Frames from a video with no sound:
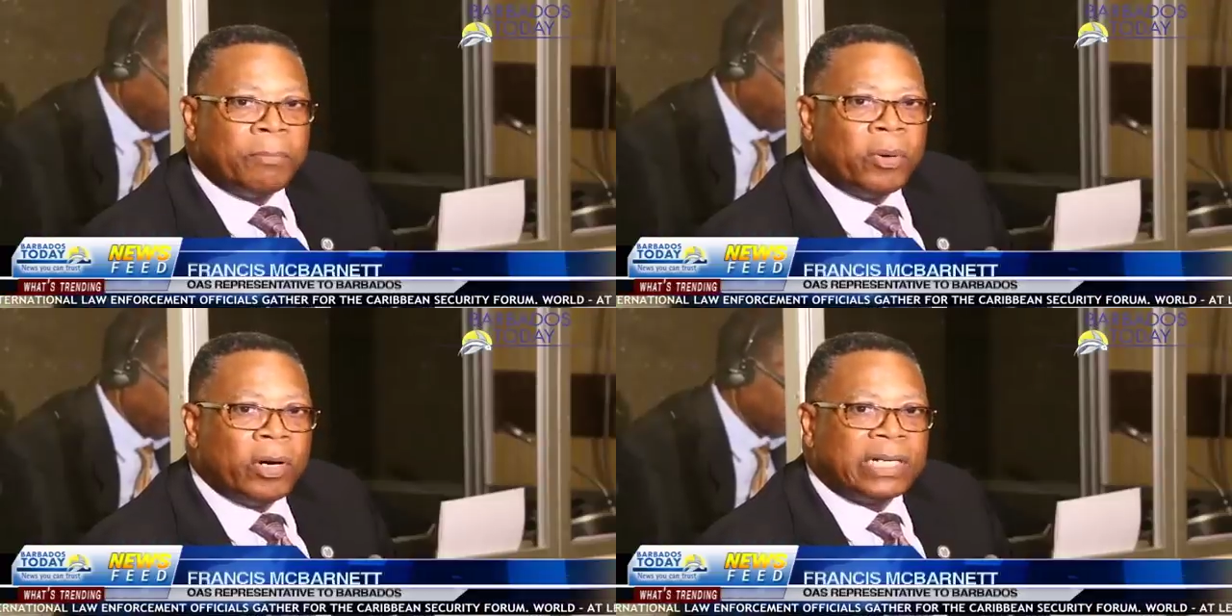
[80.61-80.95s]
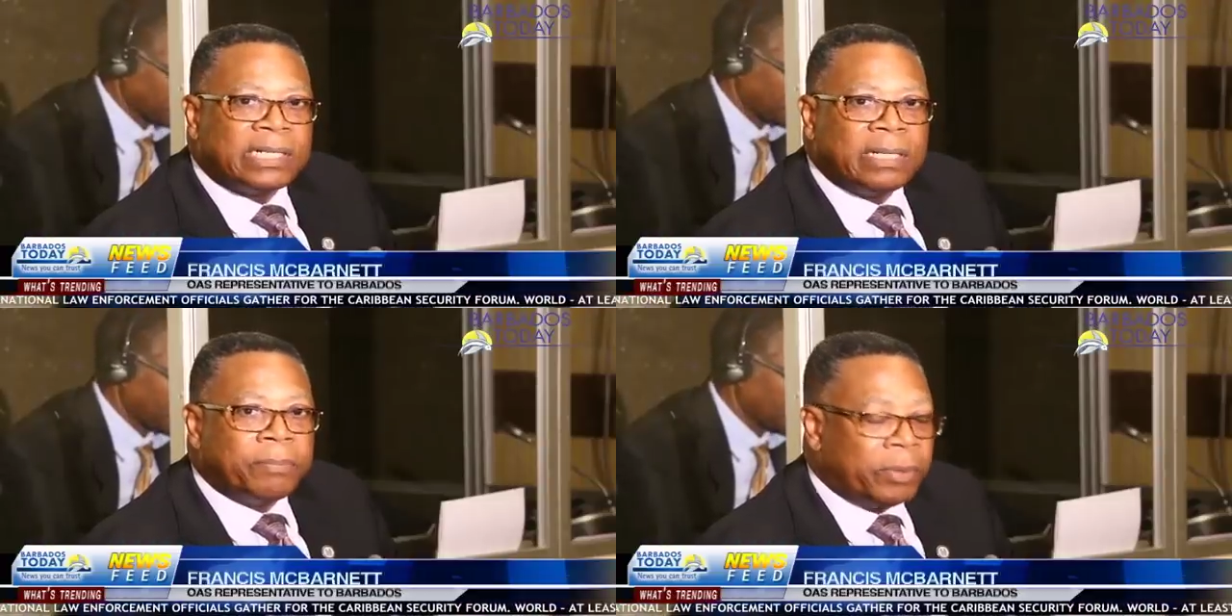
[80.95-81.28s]

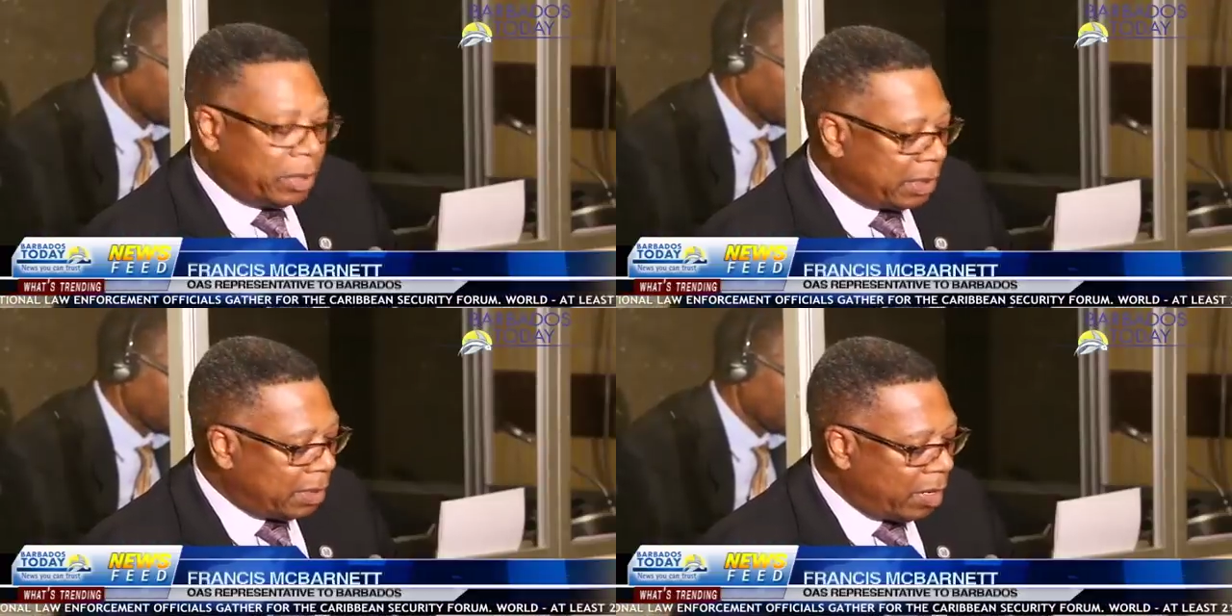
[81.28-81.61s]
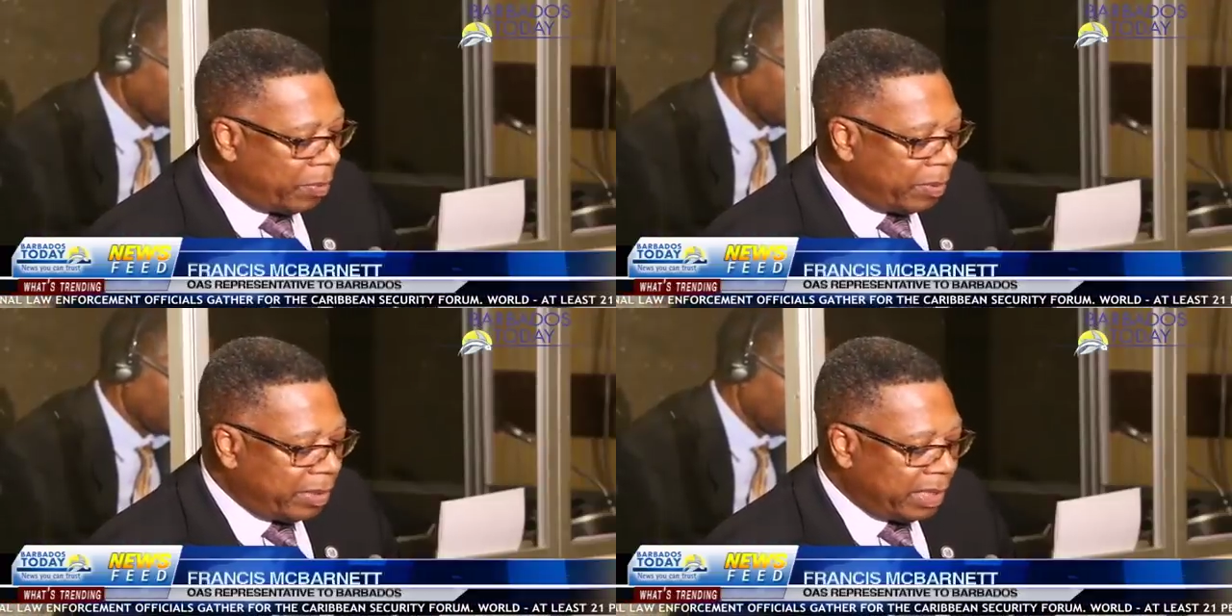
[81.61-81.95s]
Ports and port
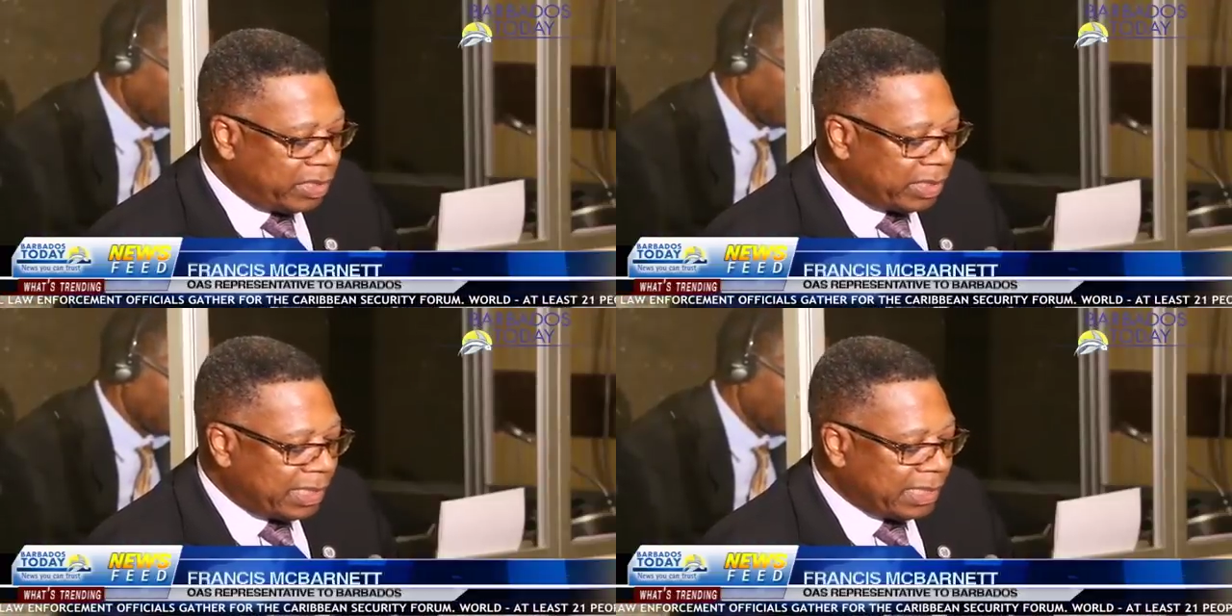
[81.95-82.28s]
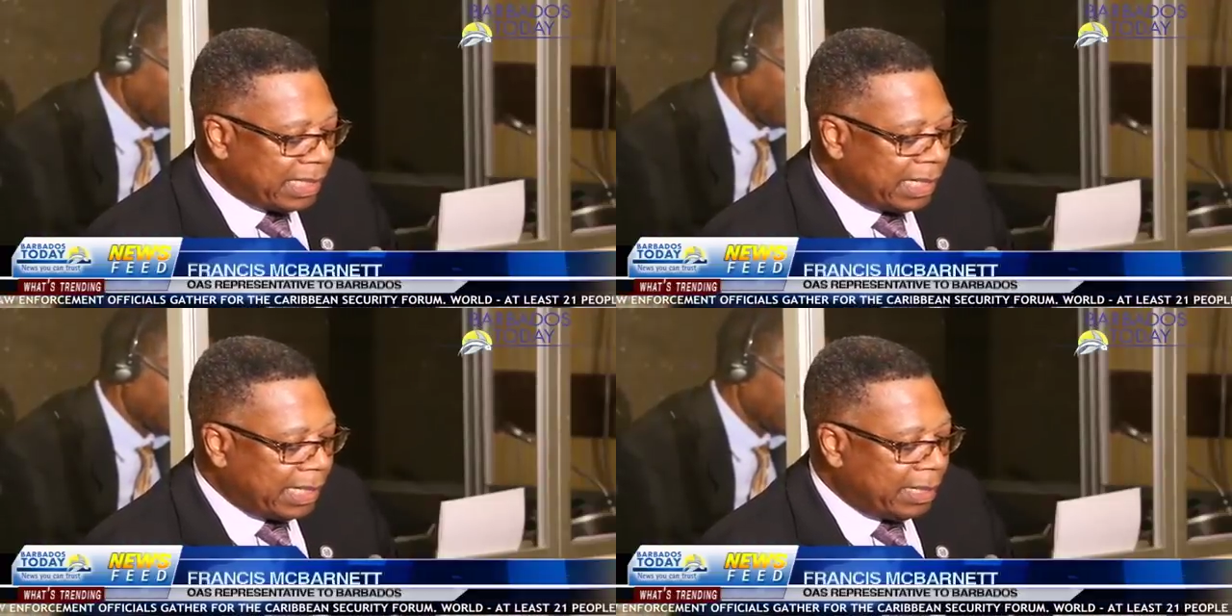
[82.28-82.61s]
operations
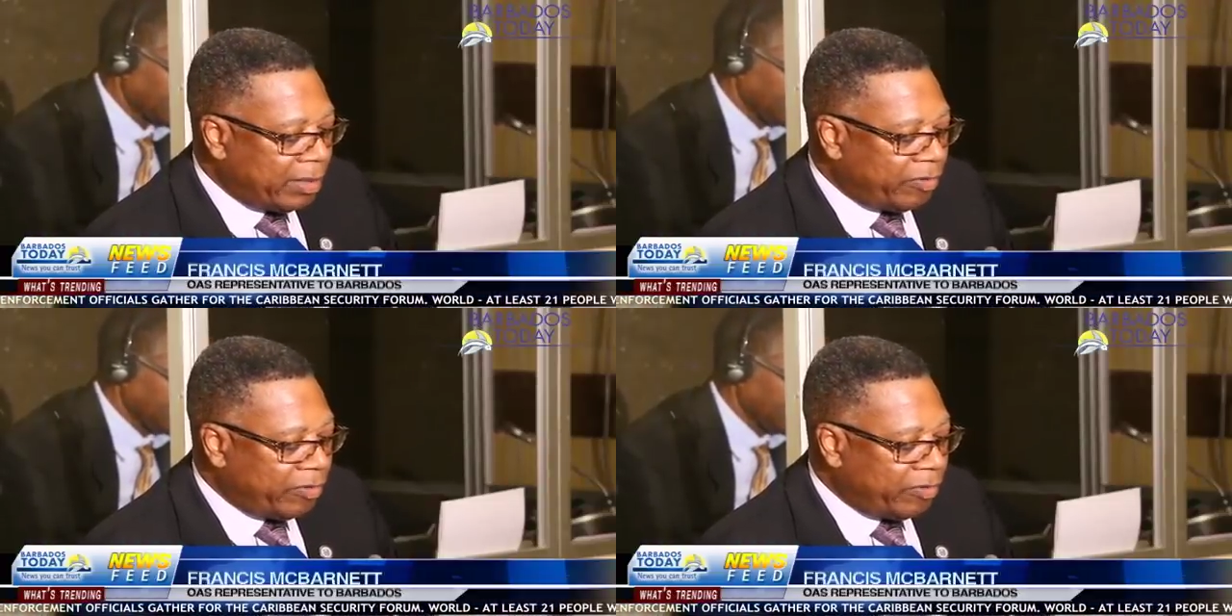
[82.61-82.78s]
are